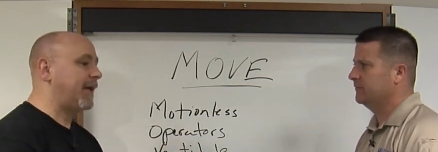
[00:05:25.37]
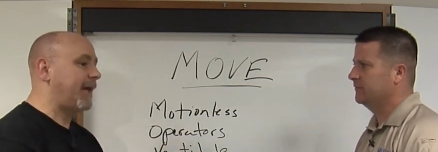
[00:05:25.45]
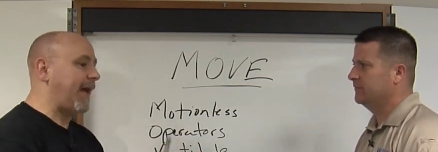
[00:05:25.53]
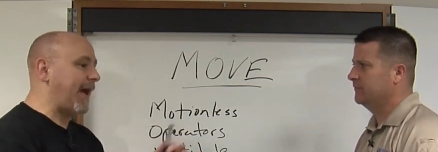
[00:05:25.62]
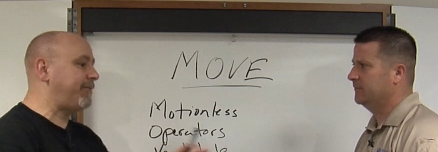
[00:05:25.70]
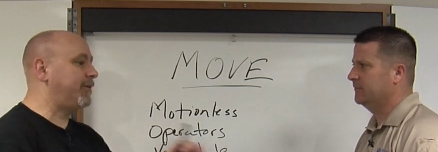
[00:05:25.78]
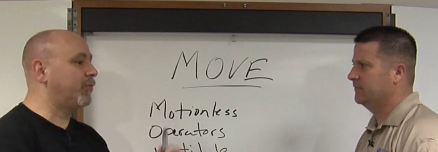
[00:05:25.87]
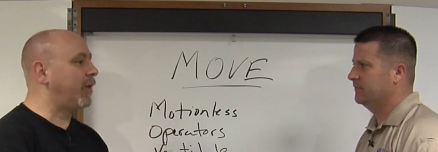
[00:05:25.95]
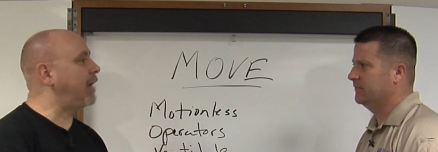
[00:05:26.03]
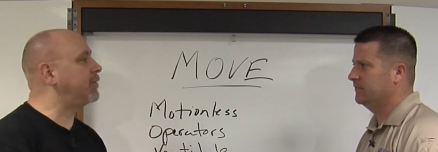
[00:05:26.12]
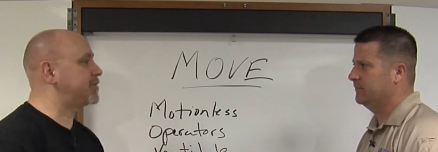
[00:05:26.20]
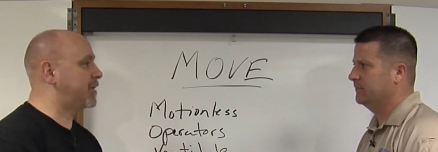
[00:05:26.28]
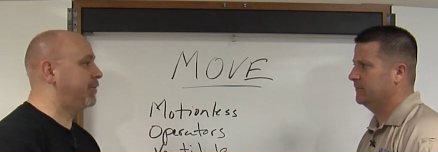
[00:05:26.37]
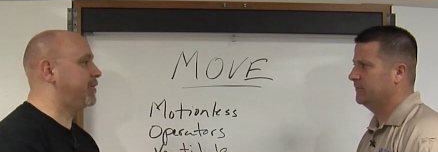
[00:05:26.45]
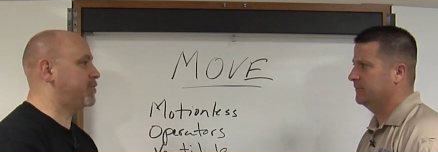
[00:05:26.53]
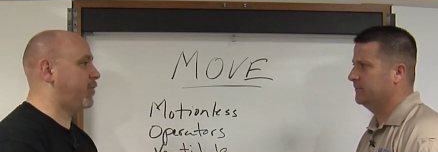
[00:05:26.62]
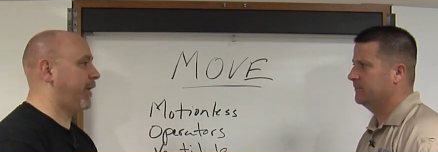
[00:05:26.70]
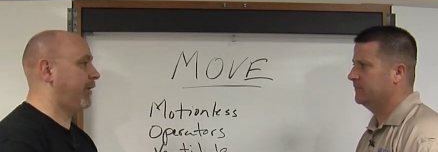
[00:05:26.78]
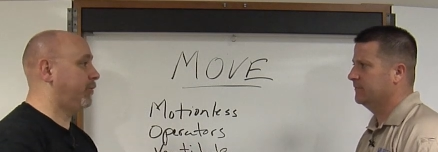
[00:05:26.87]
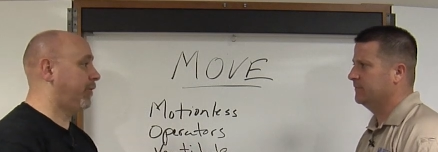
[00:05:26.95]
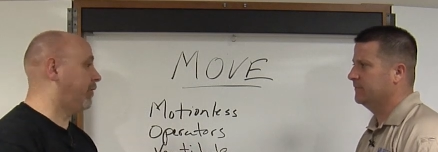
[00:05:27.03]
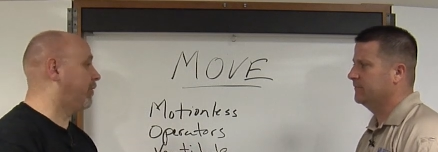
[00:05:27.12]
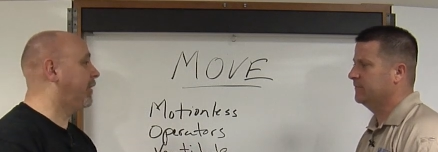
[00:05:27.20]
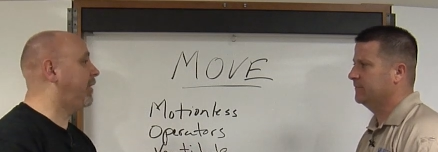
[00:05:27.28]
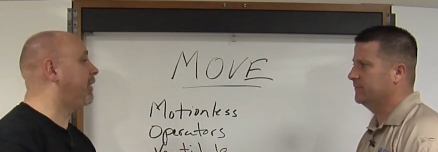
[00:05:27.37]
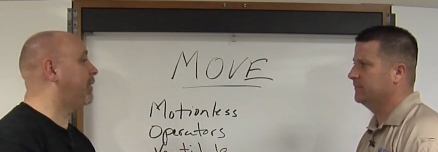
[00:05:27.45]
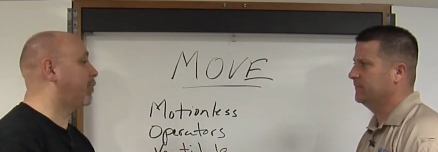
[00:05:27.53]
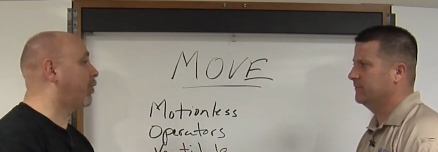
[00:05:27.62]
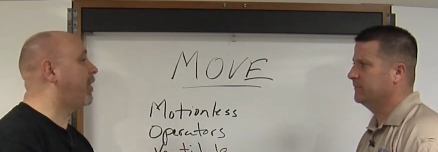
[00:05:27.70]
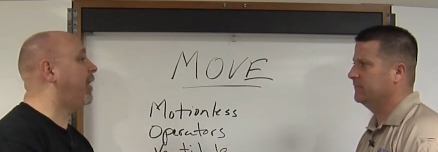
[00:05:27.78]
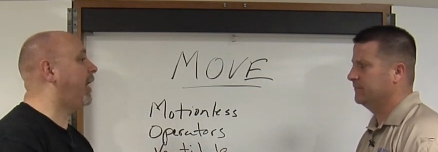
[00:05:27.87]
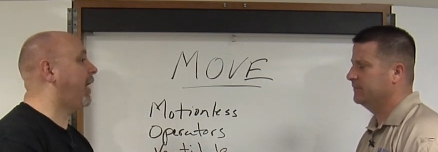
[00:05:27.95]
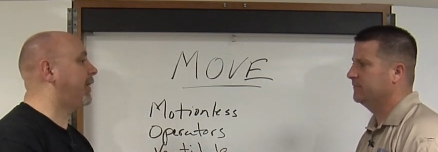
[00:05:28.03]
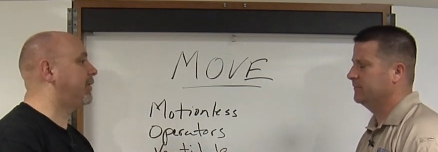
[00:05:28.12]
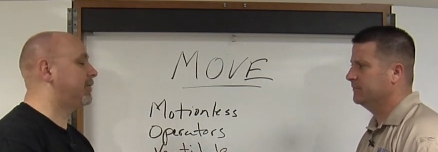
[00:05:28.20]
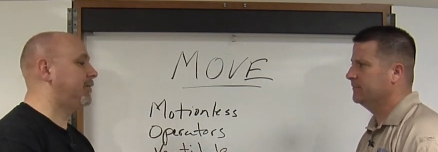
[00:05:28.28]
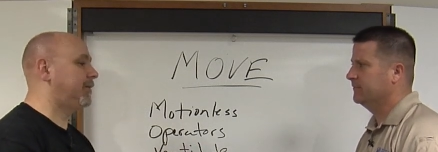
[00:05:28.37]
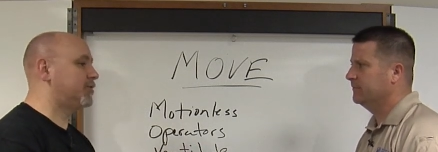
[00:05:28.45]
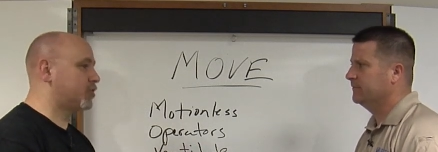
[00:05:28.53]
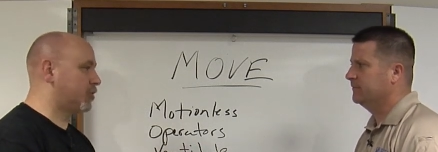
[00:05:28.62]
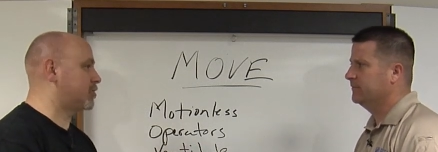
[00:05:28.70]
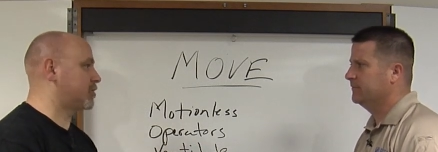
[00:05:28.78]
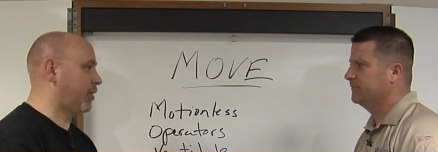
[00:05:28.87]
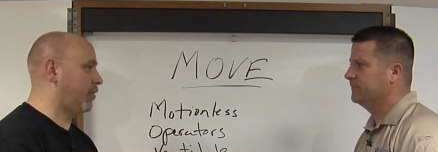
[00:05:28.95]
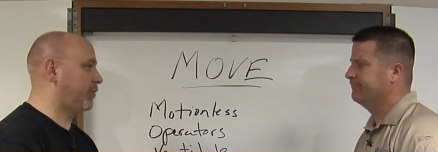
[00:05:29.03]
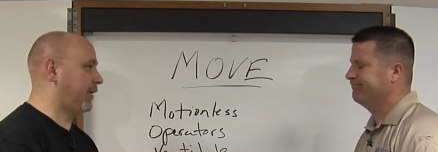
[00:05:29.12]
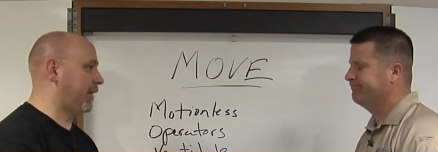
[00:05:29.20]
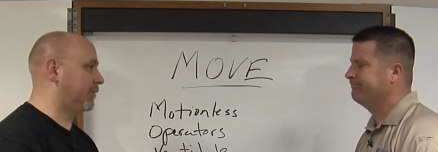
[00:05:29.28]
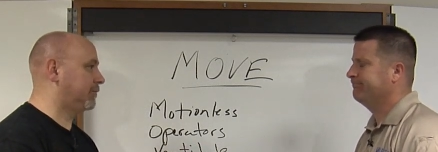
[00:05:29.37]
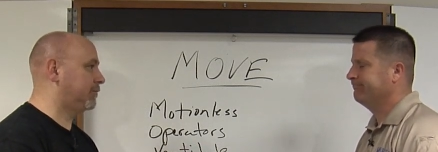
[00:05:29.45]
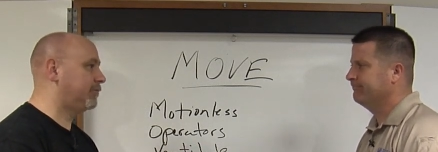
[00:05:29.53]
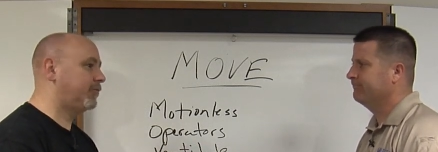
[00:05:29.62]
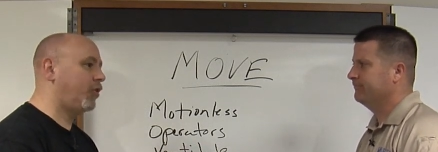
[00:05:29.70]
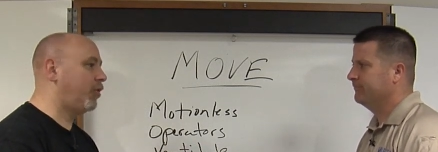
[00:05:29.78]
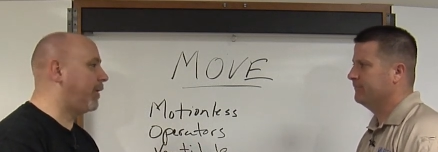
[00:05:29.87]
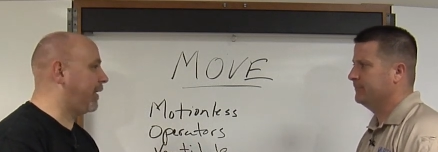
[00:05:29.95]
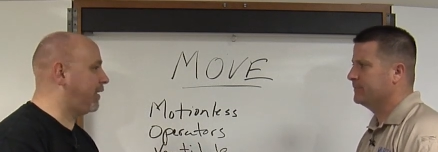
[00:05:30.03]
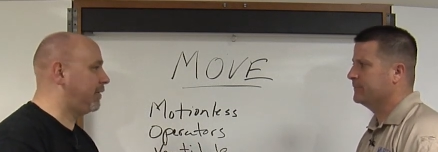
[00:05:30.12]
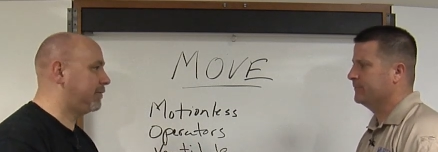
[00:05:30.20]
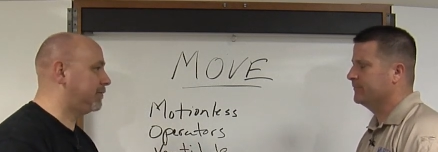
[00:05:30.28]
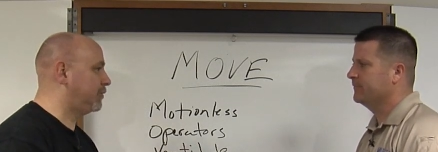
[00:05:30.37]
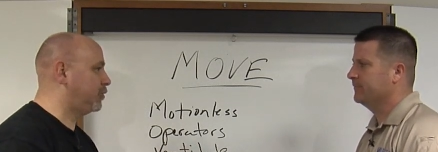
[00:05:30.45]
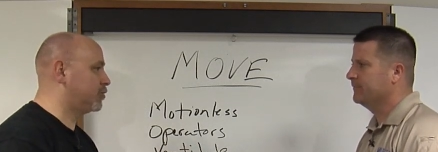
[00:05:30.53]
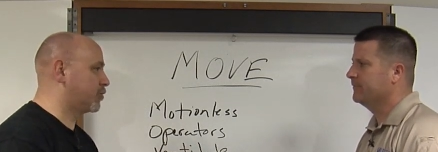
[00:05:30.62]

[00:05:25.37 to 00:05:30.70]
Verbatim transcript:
Speaker 1: having rounds come his way, whether they're hitting him or not, is going to slow him down. Nobody who's